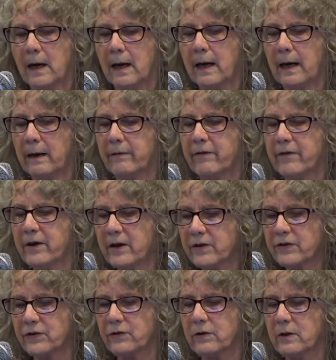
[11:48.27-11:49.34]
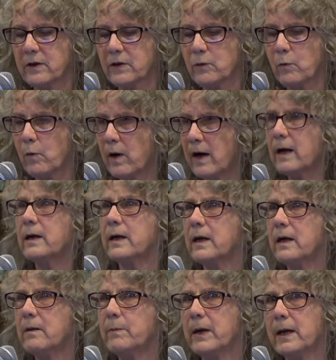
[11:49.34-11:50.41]
And this is when
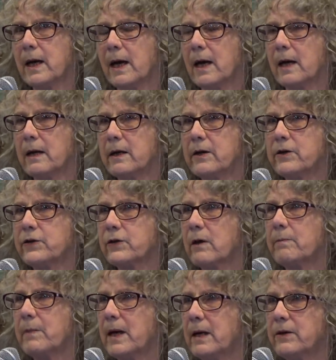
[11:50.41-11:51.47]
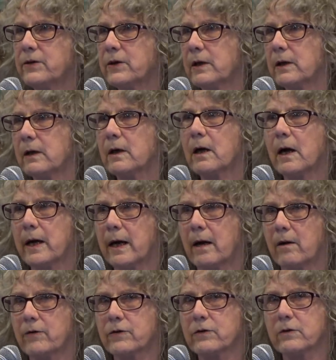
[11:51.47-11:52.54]
he began his amazing
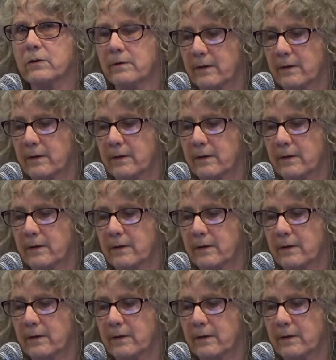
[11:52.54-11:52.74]
cutouts.